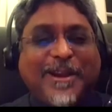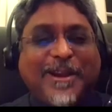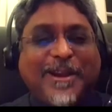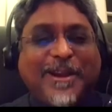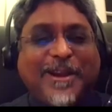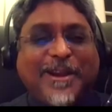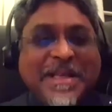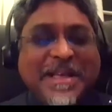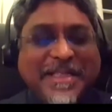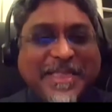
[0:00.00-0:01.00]

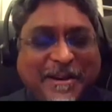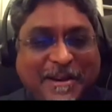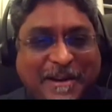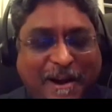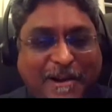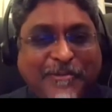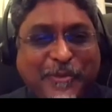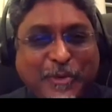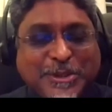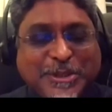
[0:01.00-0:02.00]
because there are
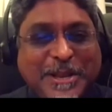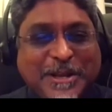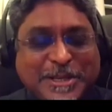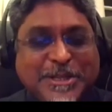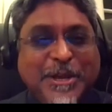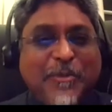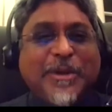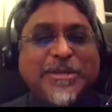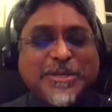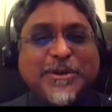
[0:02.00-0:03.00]
unforeseen
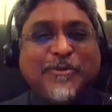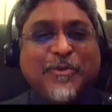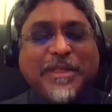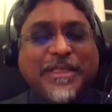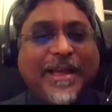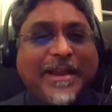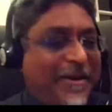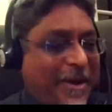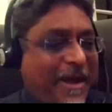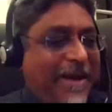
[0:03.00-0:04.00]
consequences of doing
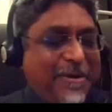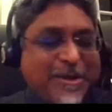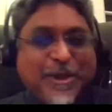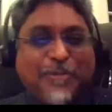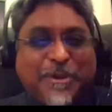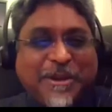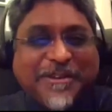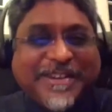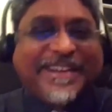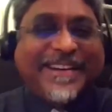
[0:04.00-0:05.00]
that. Okay, I'm going to stop here.